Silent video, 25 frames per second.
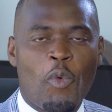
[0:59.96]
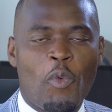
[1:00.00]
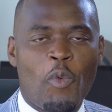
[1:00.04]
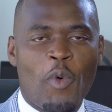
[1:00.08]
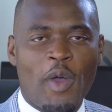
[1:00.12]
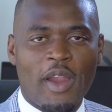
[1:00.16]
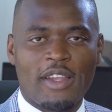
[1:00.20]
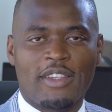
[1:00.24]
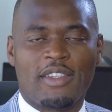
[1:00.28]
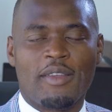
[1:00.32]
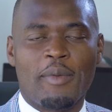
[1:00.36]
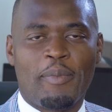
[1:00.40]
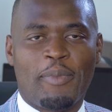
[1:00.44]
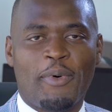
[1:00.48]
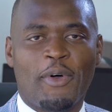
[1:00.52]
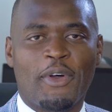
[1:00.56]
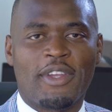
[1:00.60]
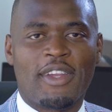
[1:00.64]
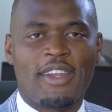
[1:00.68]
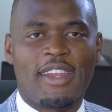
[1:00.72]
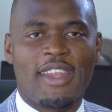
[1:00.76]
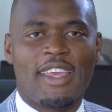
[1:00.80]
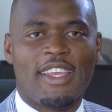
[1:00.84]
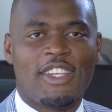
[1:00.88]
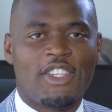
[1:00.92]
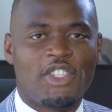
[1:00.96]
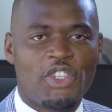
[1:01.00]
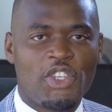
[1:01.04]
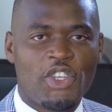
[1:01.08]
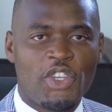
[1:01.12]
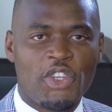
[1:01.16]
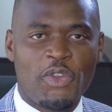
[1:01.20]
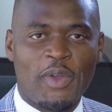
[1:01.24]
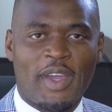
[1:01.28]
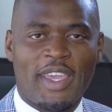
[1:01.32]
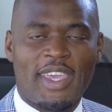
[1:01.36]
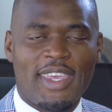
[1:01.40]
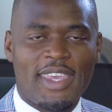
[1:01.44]
What is important is
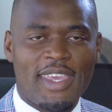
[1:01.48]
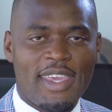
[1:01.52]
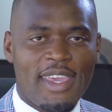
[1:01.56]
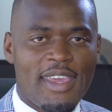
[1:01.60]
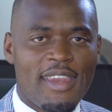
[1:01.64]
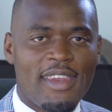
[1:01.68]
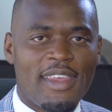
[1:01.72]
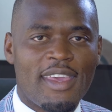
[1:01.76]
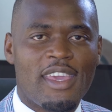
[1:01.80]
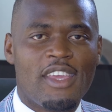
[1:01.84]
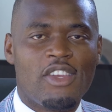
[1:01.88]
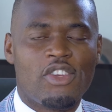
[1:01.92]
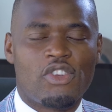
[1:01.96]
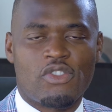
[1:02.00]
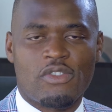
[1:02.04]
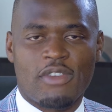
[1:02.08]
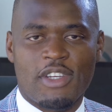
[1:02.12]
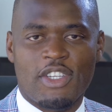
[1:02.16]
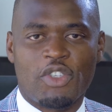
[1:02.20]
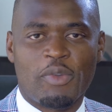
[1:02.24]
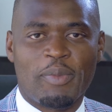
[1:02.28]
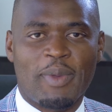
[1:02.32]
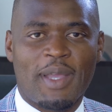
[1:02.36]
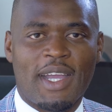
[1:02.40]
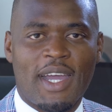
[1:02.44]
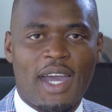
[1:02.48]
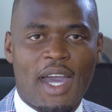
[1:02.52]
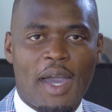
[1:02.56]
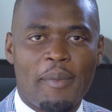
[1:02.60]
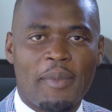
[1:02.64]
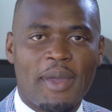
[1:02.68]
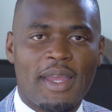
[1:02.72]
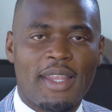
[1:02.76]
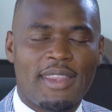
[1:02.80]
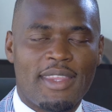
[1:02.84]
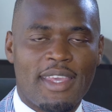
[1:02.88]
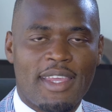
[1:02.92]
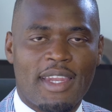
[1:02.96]
your keen interest to
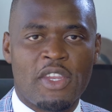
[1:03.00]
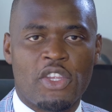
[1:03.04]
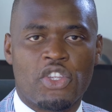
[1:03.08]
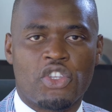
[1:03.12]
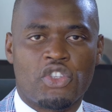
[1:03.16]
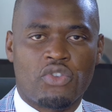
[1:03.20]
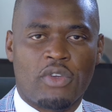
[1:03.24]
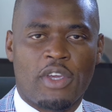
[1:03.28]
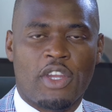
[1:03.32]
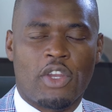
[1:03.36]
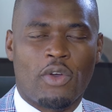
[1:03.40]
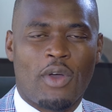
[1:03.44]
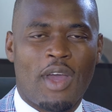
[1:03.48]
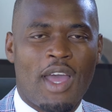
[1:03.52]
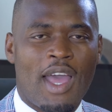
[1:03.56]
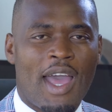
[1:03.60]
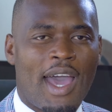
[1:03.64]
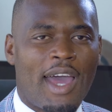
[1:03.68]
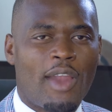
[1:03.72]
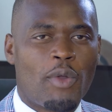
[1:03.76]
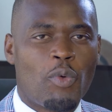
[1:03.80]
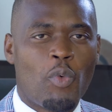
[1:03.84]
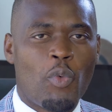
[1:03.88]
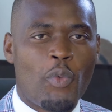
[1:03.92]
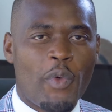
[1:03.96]
become a business administrator, and